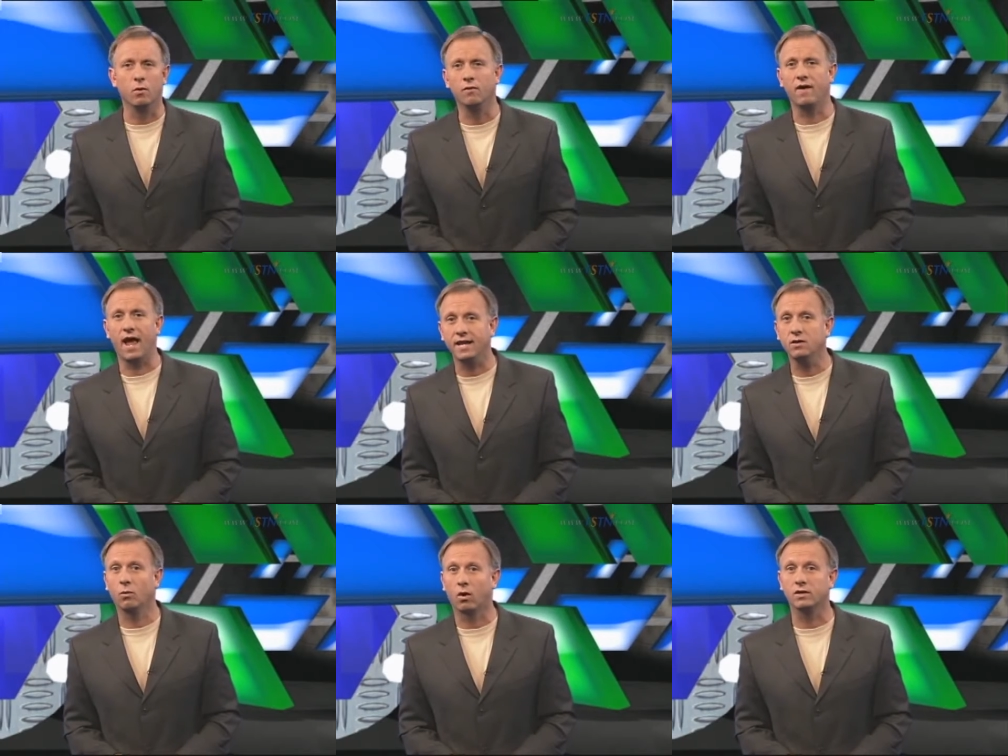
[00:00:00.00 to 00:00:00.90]
to remove
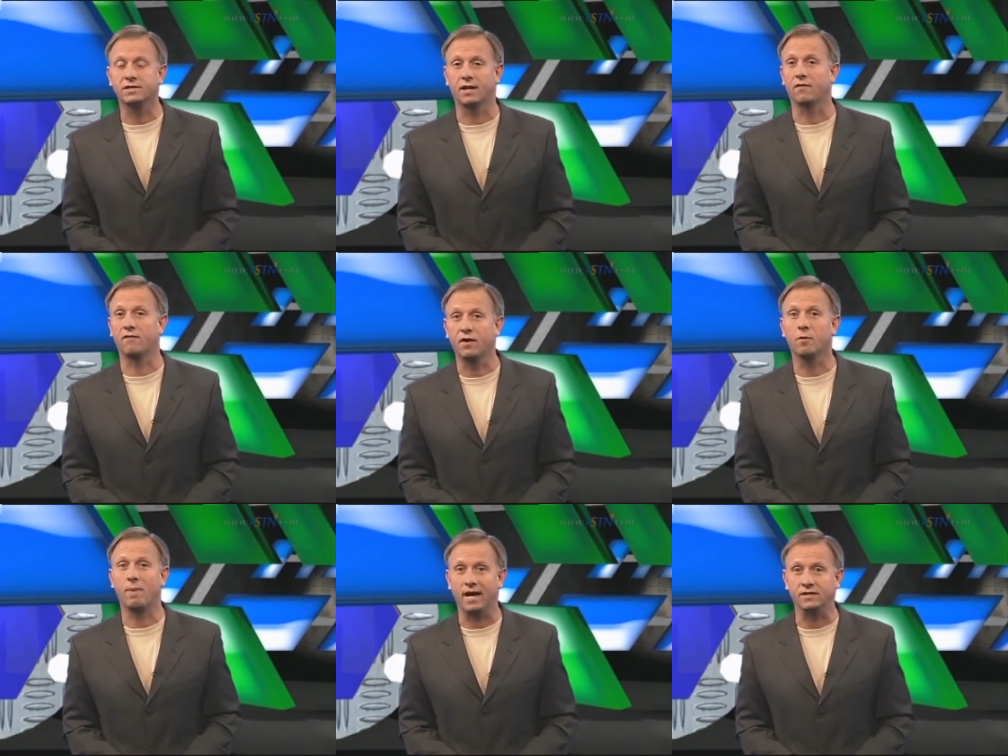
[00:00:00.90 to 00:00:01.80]
any words that are
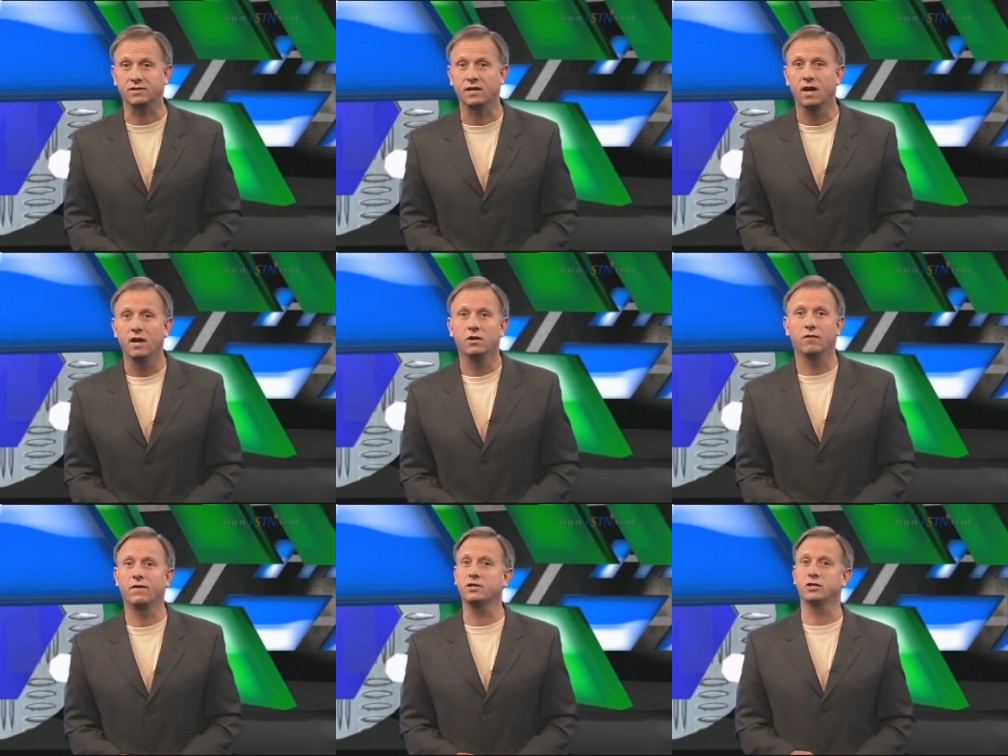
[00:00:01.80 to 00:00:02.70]
fear based.
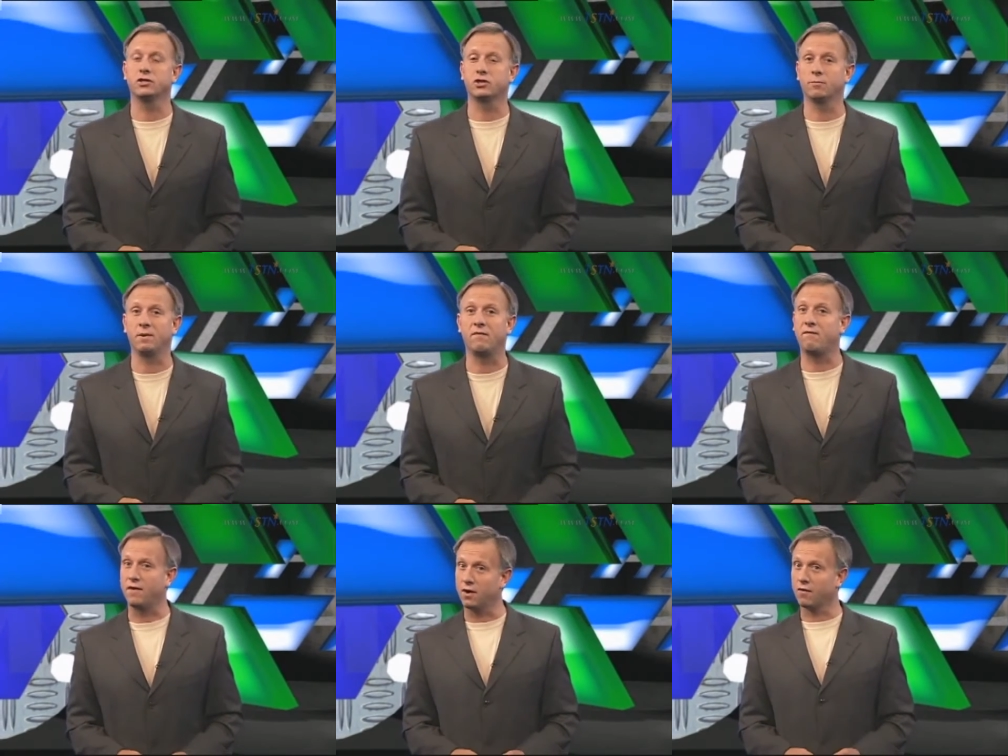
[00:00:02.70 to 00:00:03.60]
Your vision should be
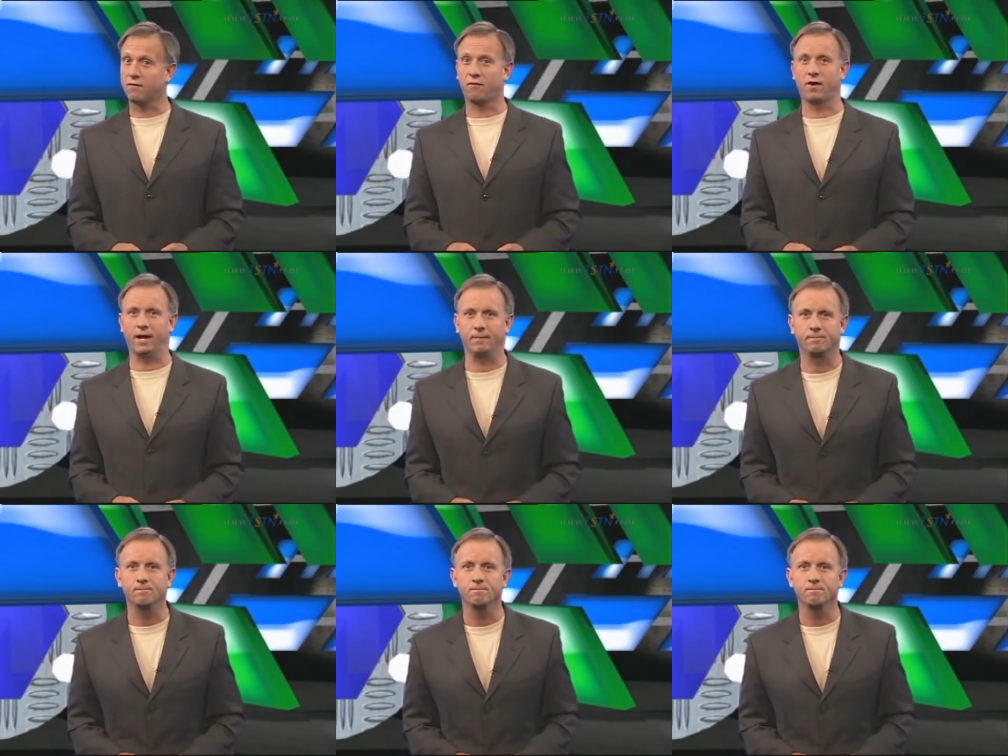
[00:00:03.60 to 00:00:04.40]
fear free.